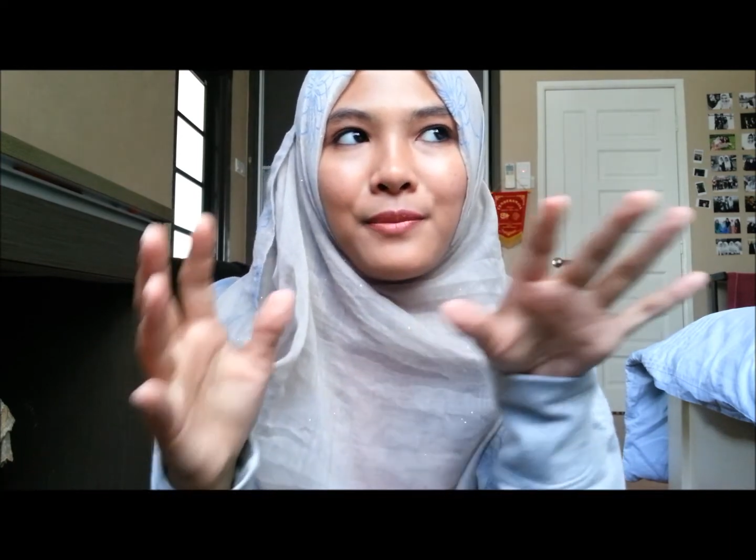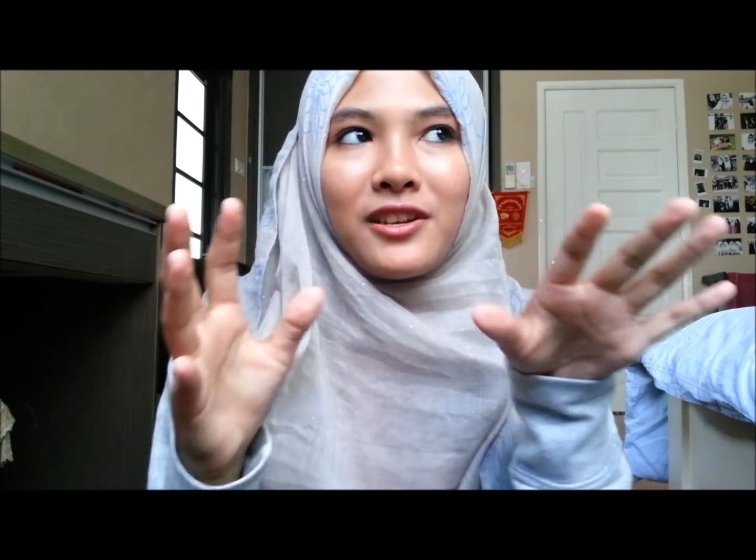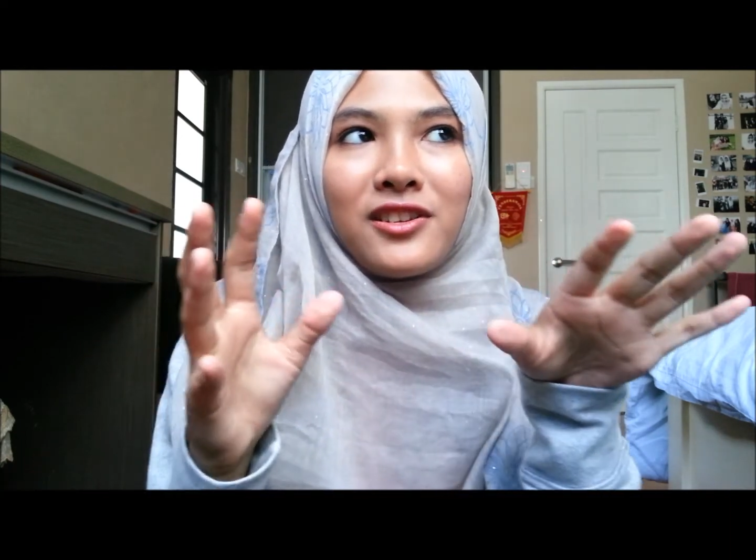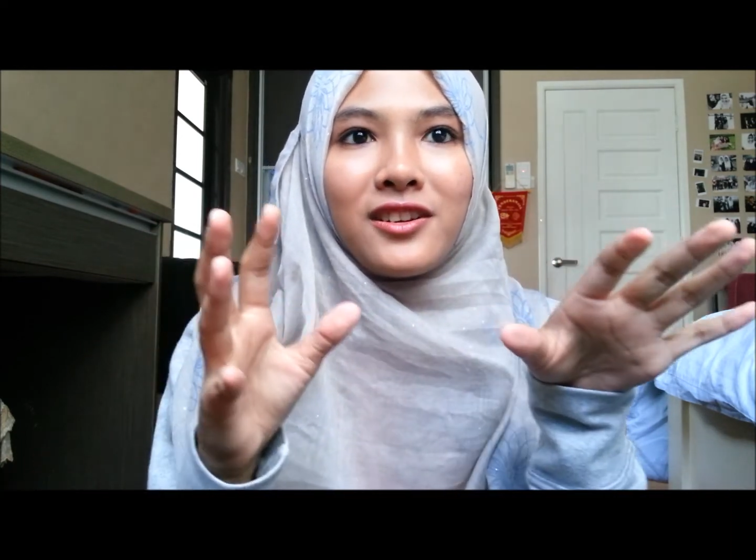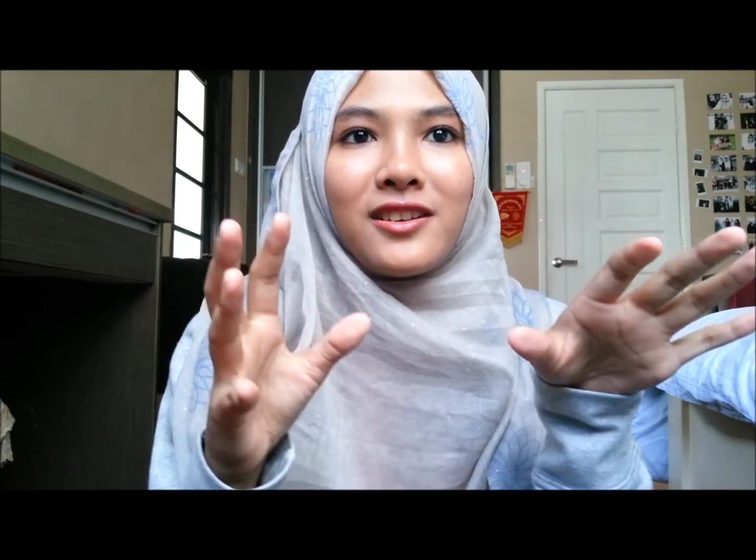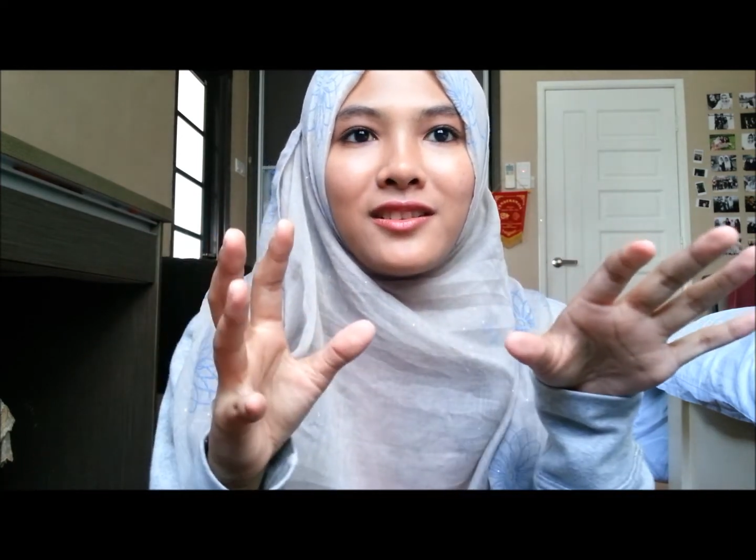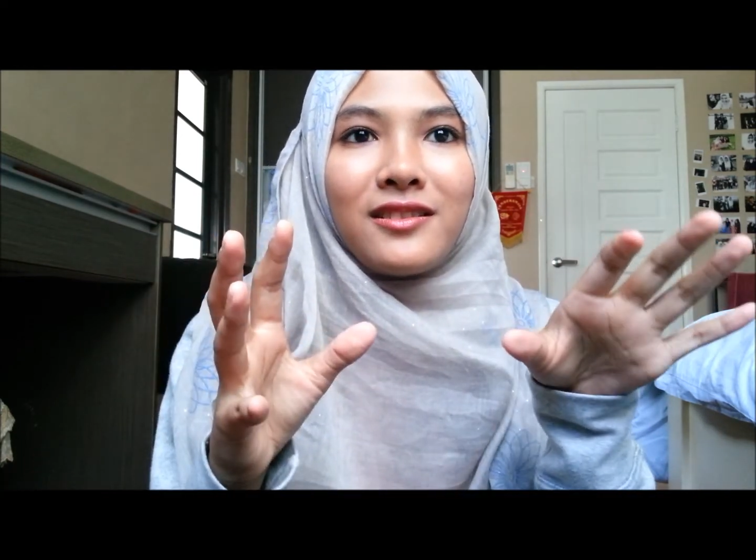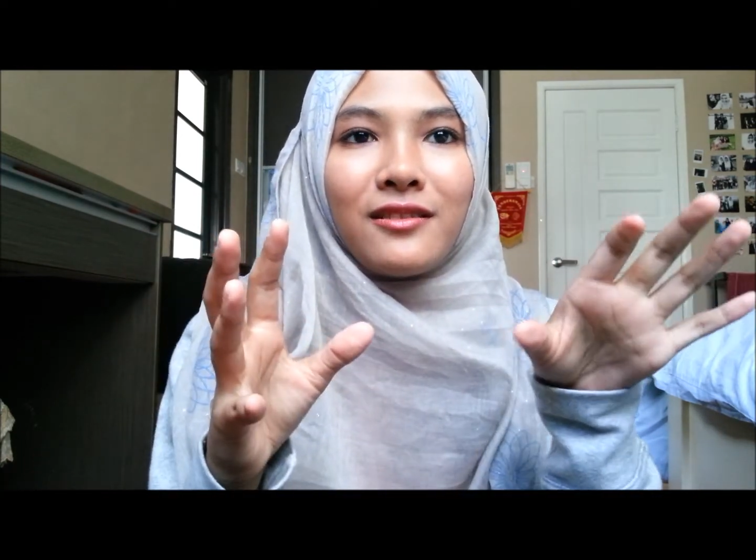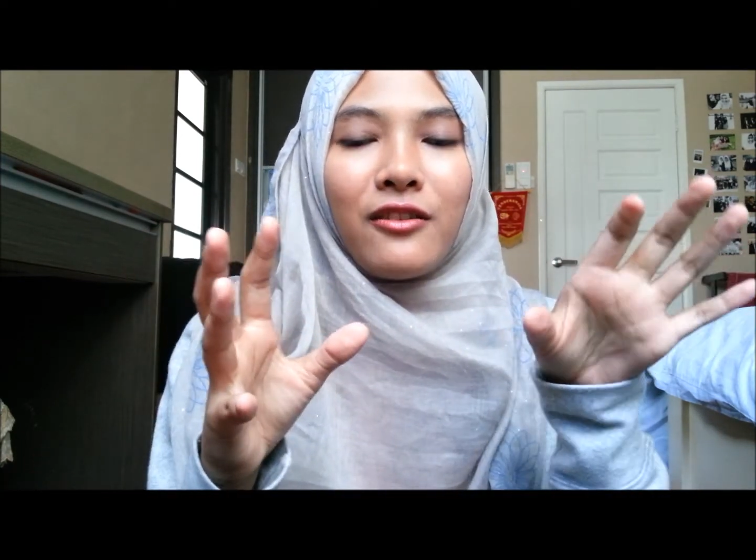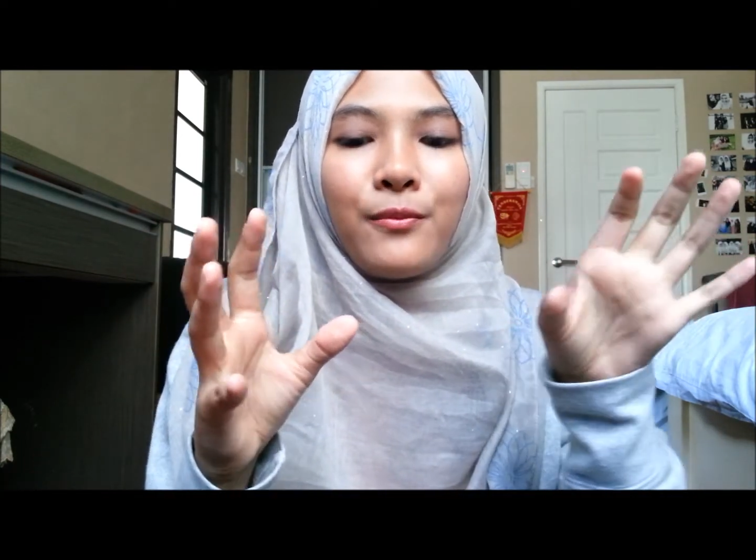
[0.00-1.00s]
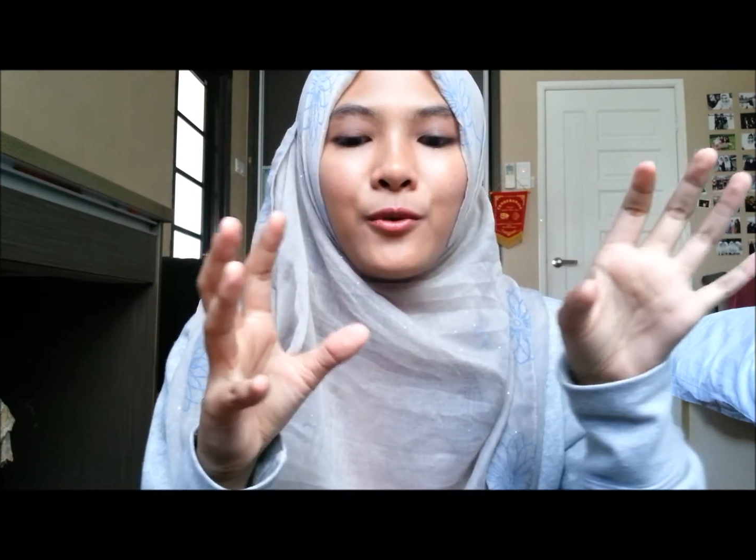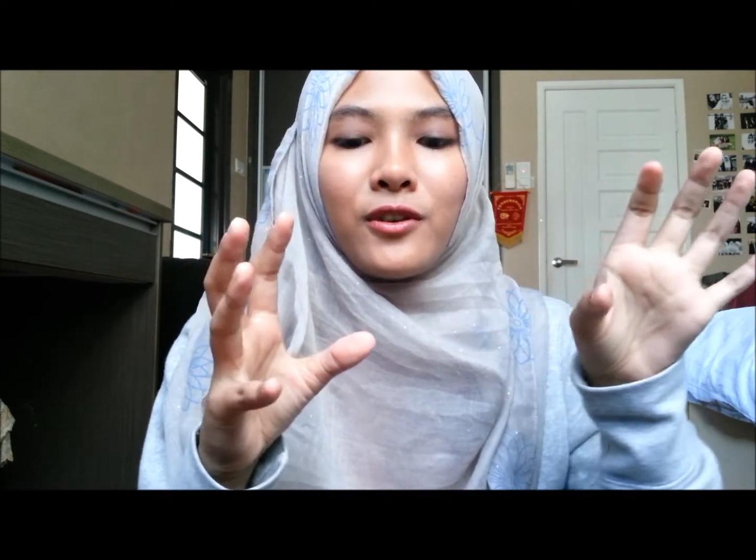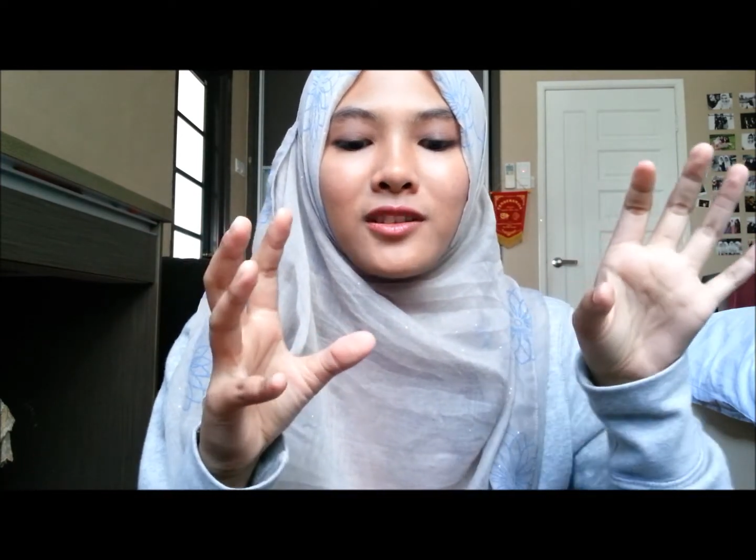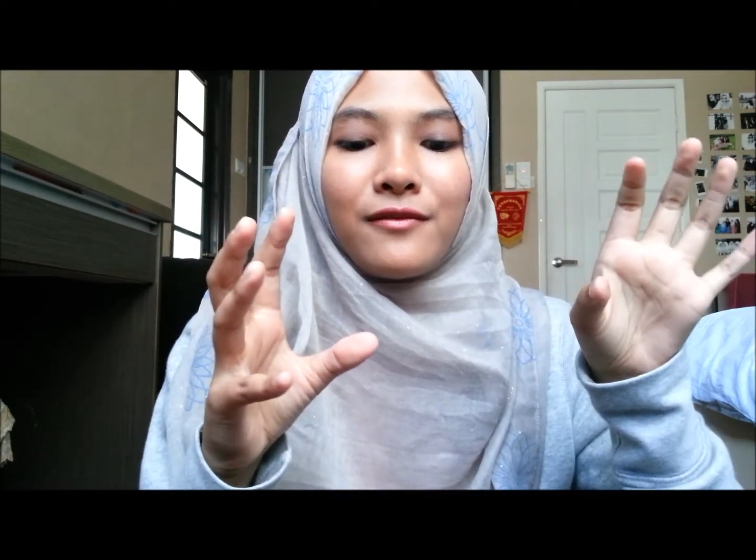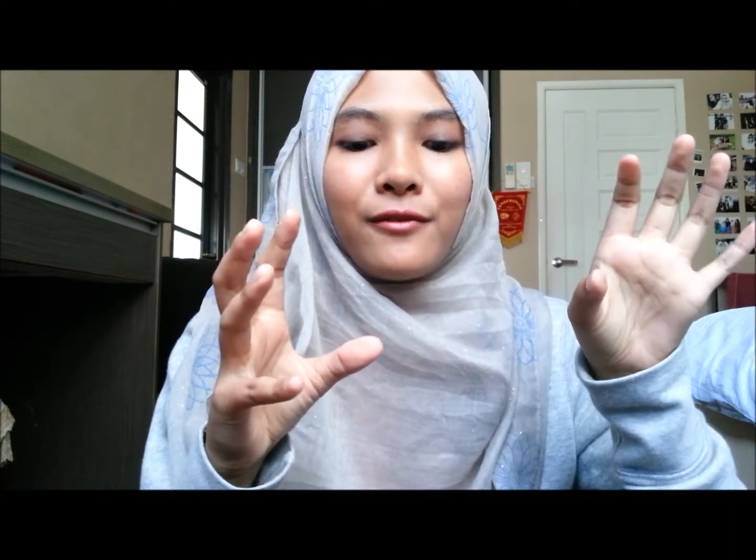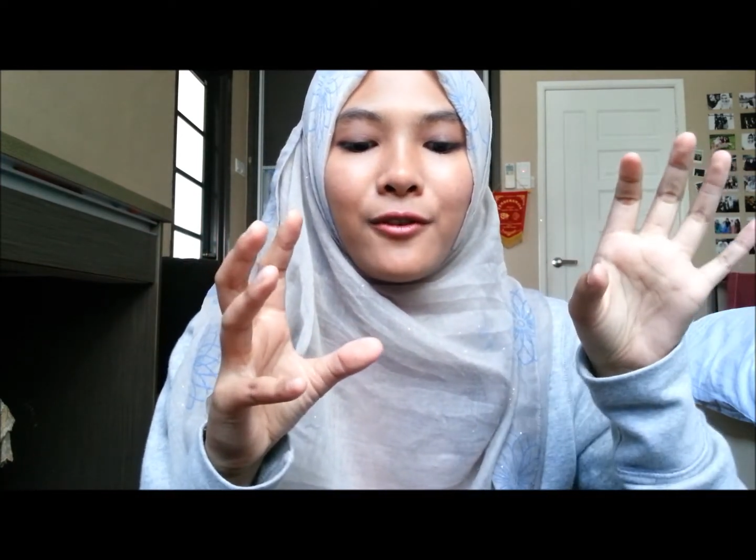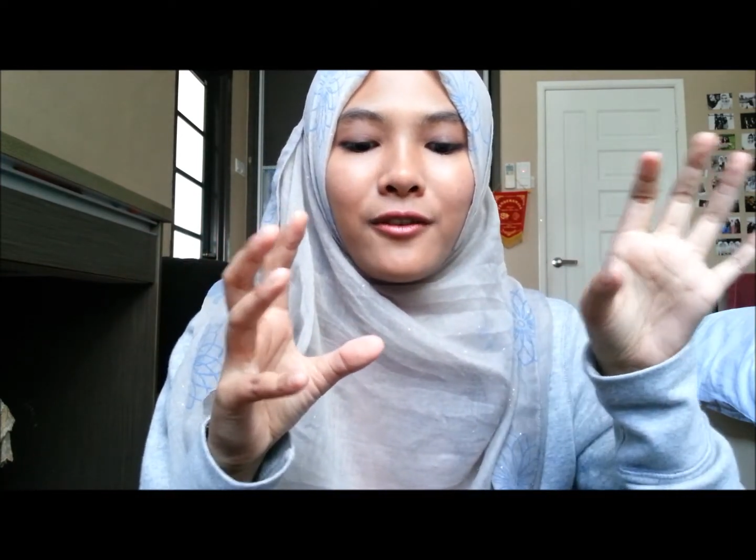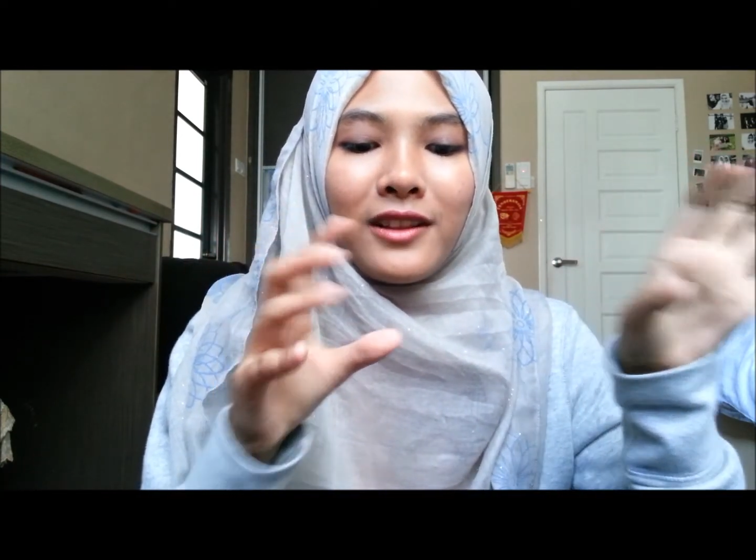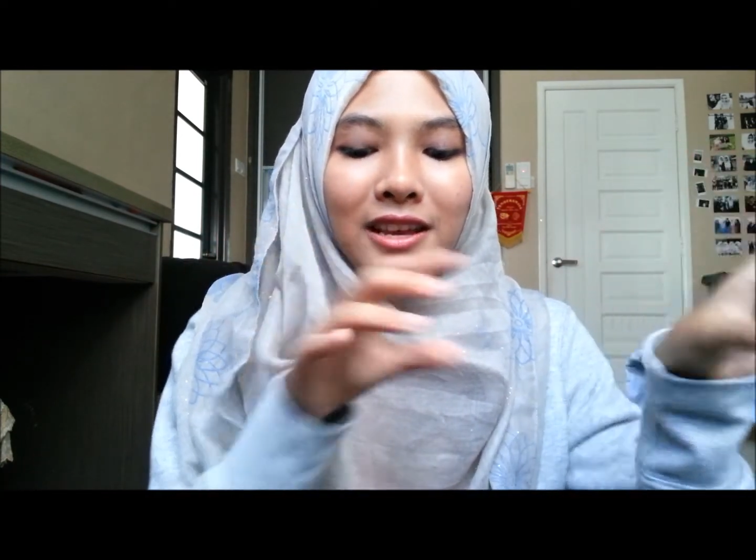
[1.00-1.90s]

pictures of books for